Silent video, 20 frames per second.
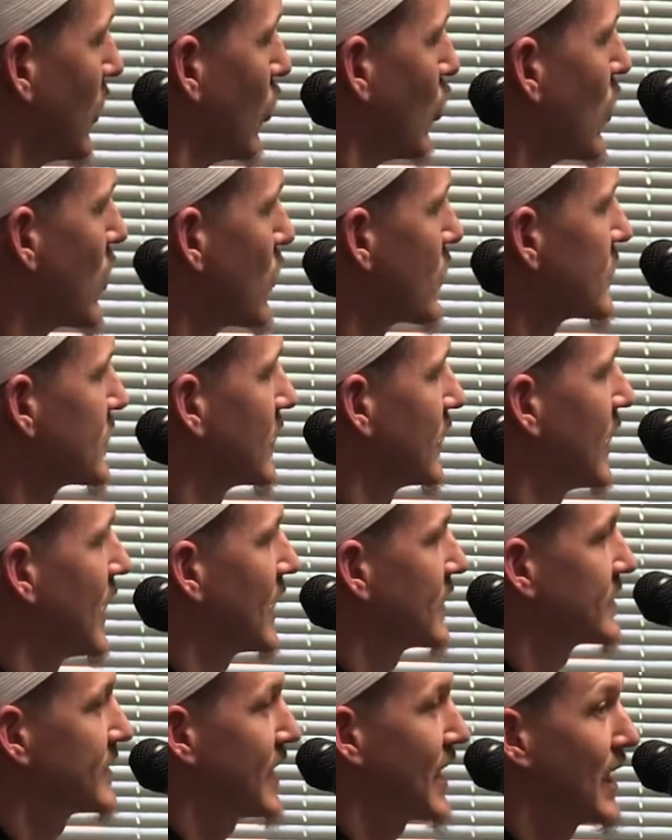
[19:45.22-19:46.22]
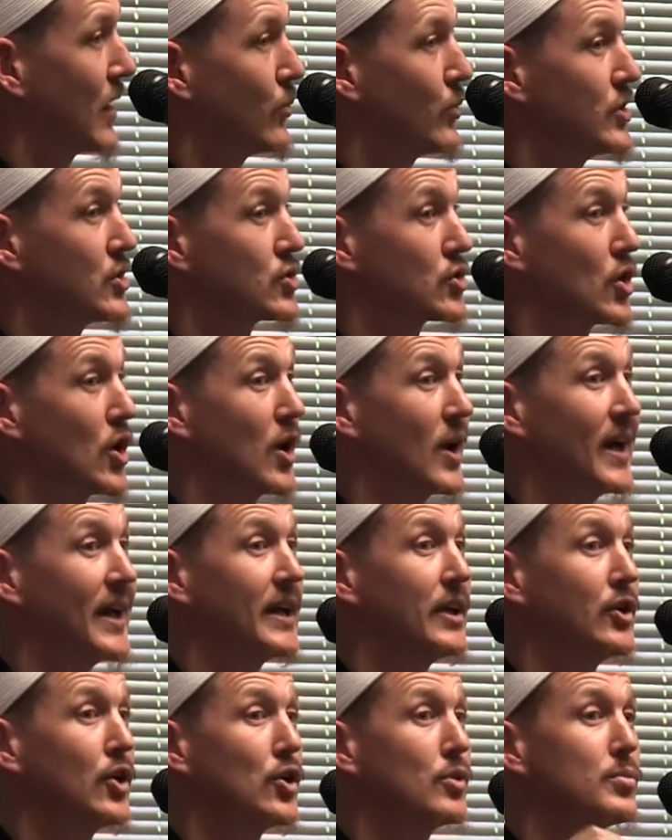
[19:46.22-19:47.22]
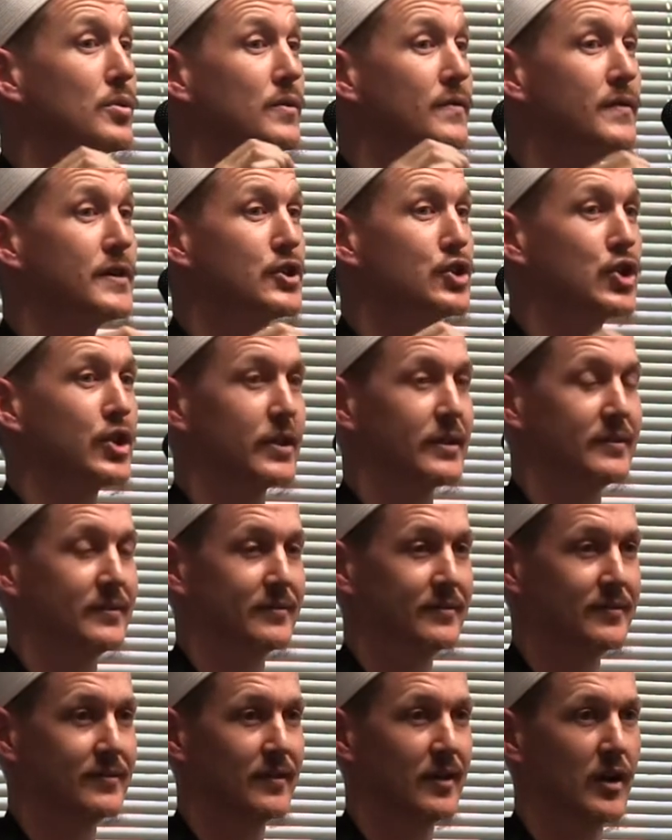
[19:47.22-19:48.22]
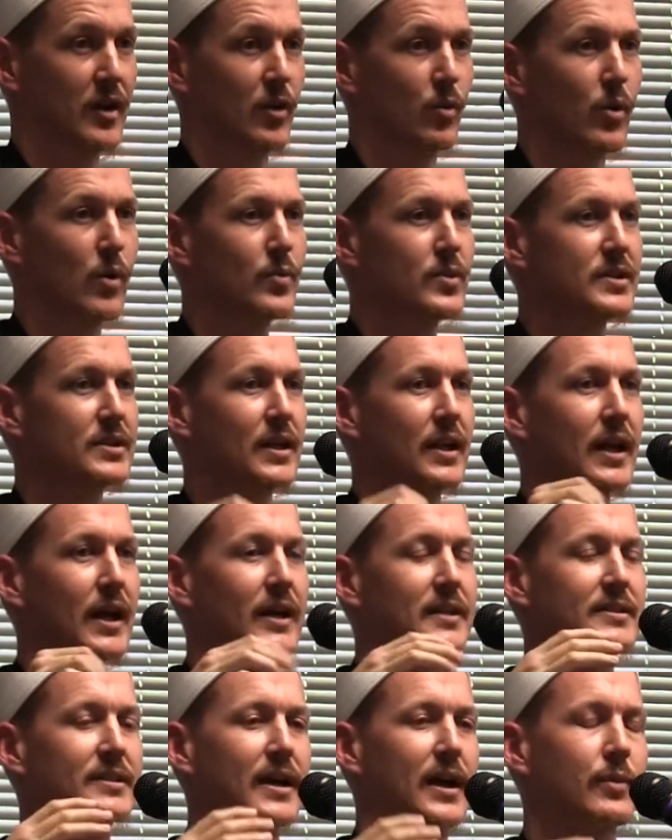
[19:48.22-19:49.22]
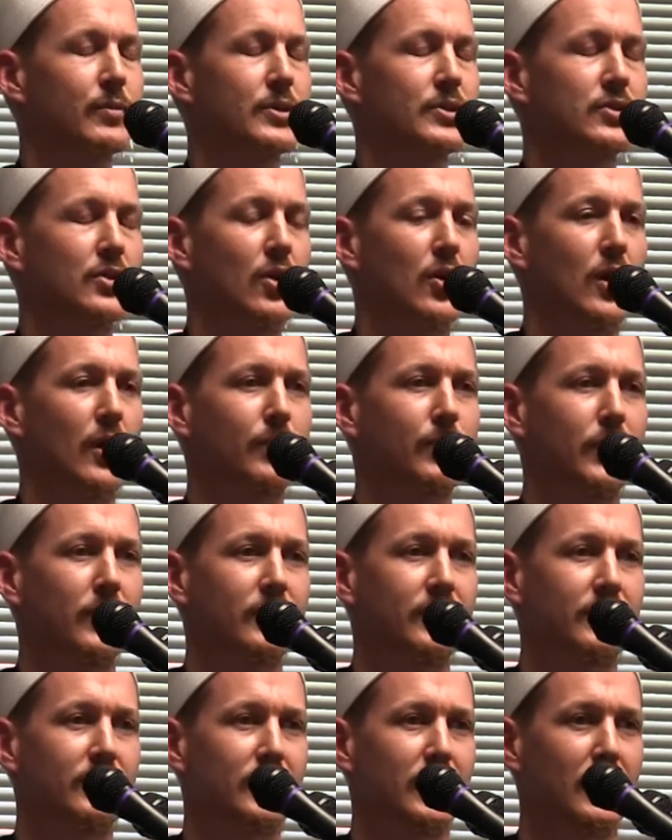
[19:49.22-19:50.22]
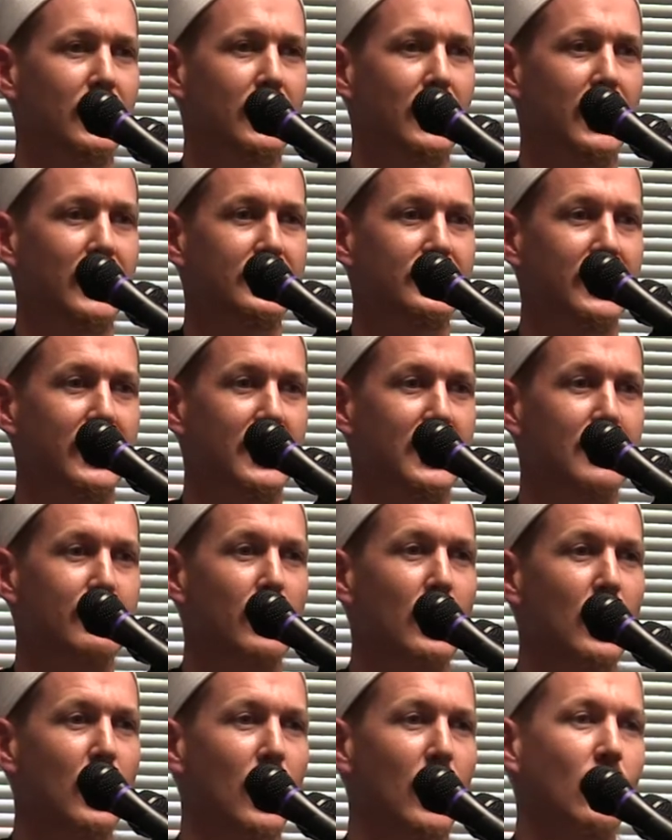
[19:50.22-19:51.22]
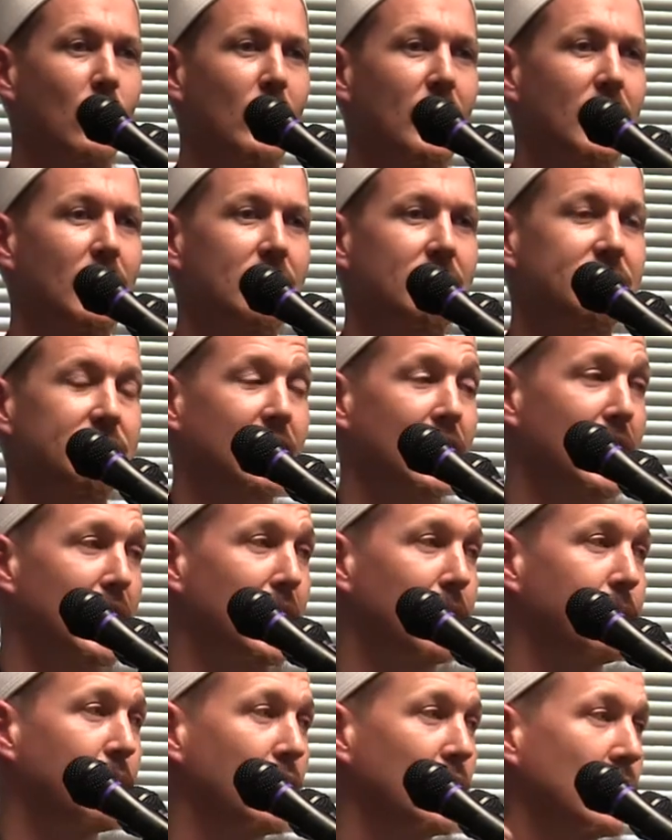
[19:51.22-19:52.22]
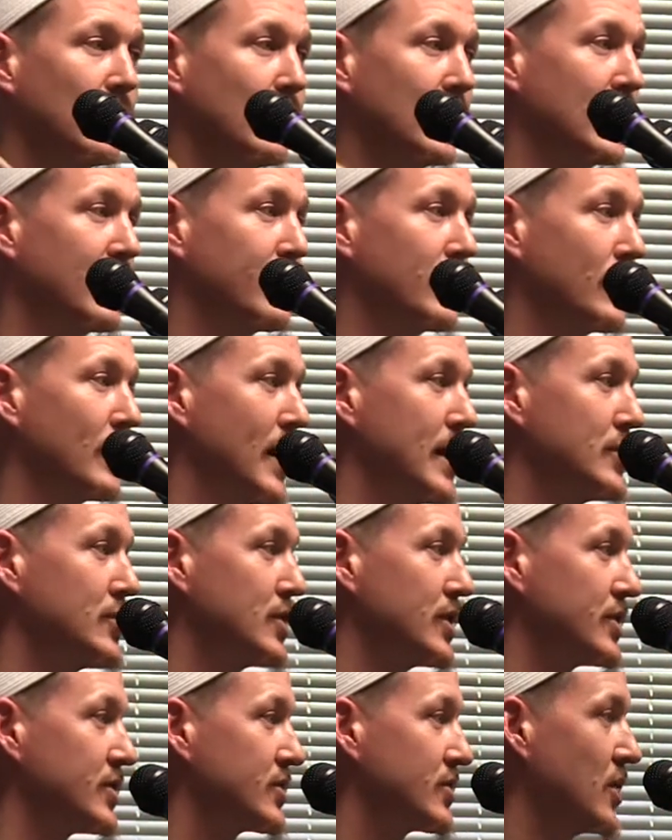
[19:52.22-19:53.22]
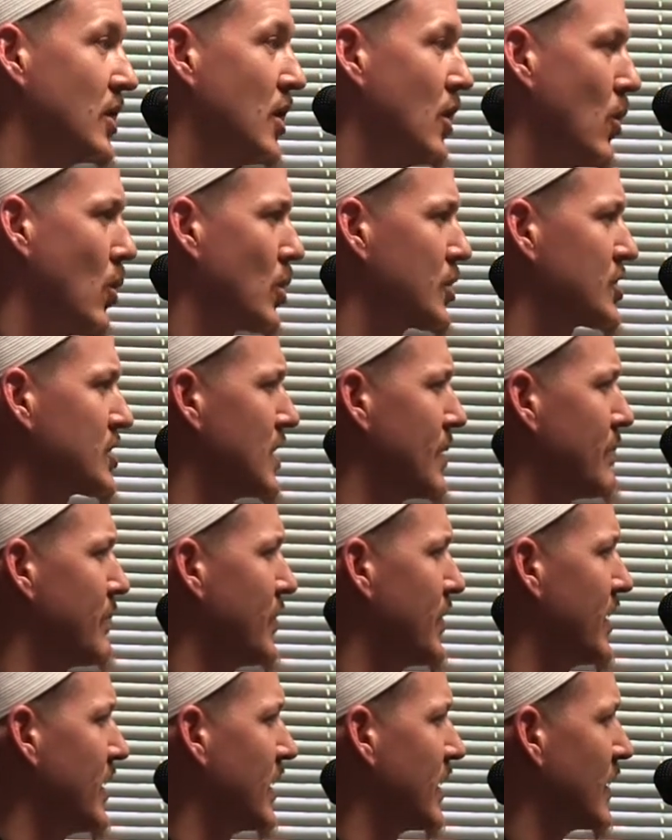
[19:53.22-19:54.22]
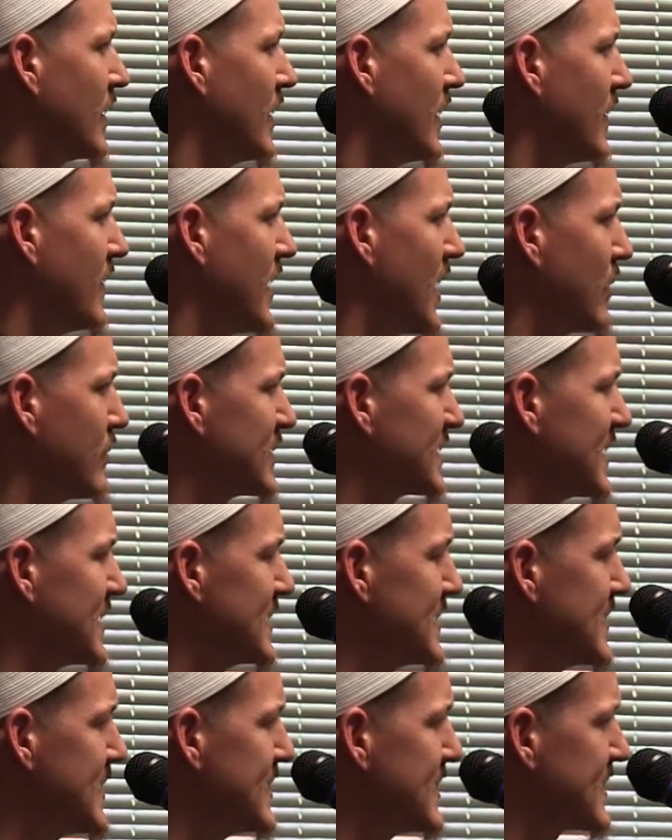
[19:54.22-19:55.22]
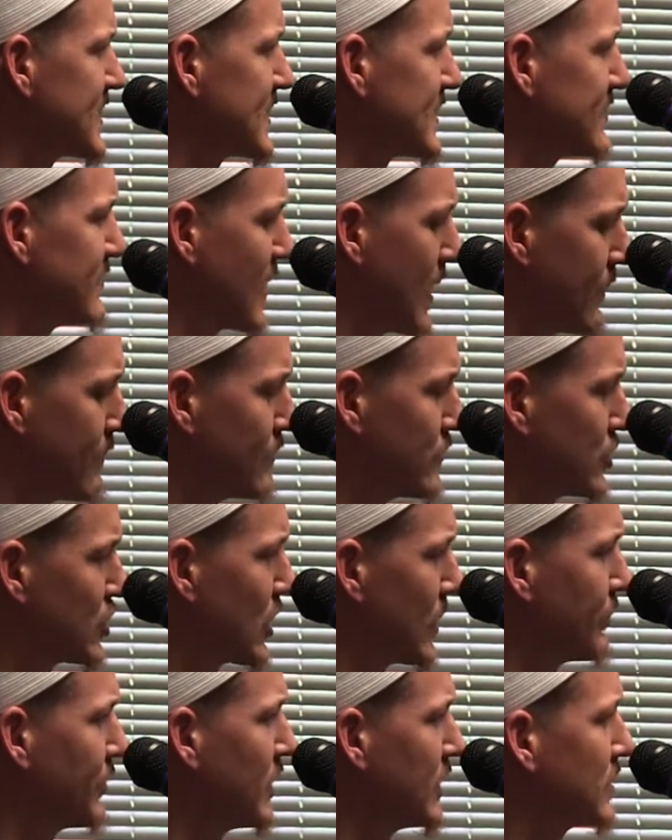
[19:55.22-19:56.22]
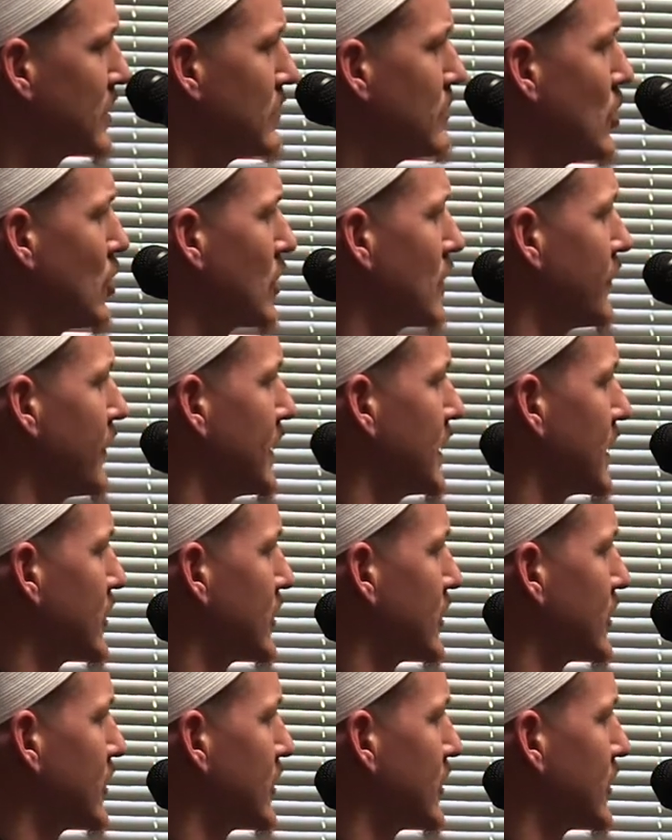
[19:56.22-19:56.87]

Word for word: When was the last time we saw a noble vision? When was the last time we saw our Prophet or one of the Sahaba or one of the righteous? or something that was at least that something to motivate